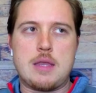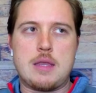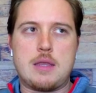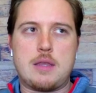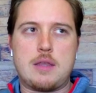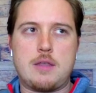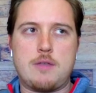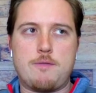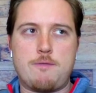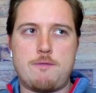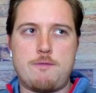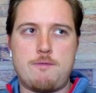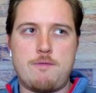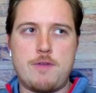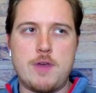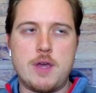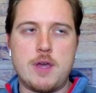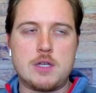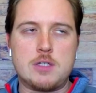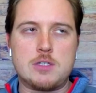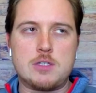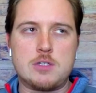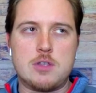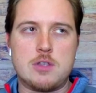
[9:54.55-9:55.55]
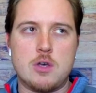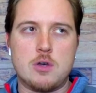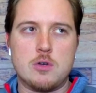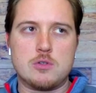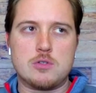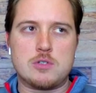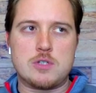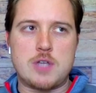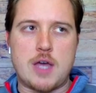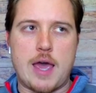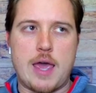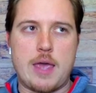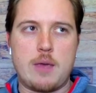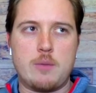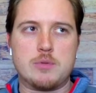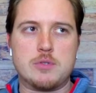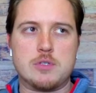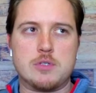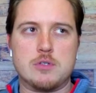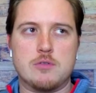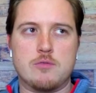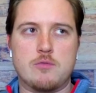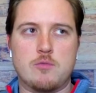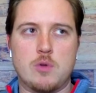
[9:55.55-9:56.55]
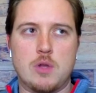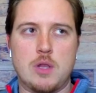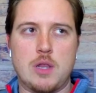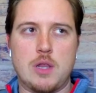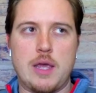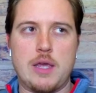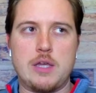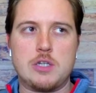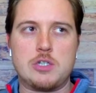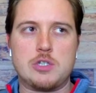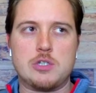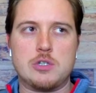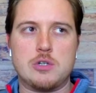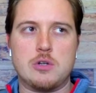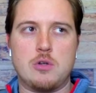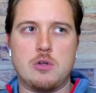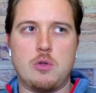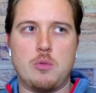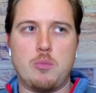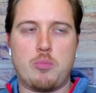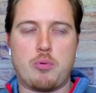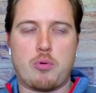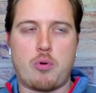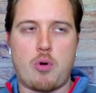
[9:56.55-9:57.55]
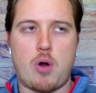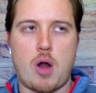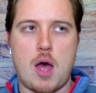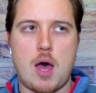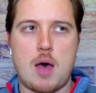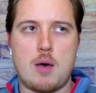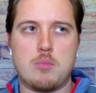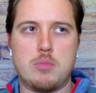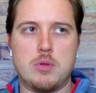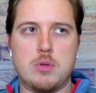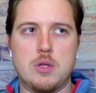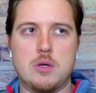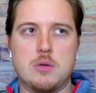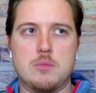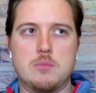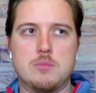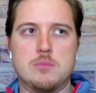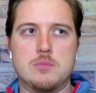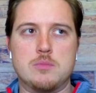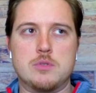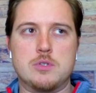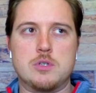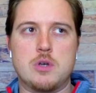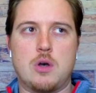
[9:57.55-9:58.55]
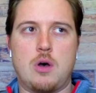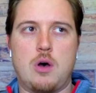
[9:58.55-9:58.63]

to fix those types of relational problems